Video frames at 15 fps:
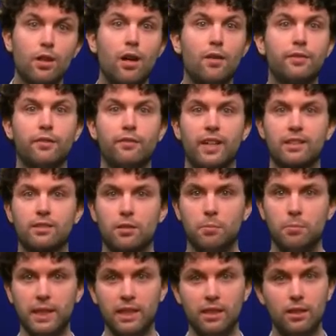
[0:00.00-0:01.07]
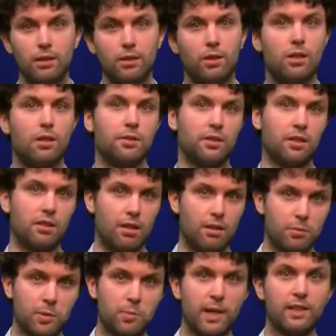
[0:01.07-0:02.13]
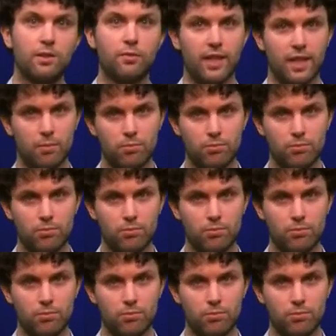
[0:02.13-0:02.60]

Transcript: of the vector b on the column space of A.